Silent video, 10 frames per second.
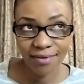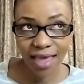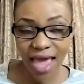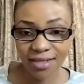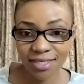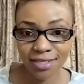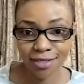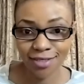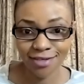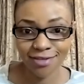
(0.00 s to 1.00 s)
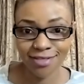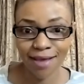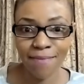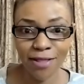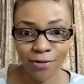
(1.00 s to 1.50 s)
ancestors,
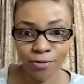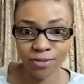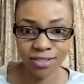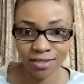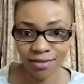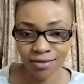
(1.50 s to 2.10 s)
amadlos.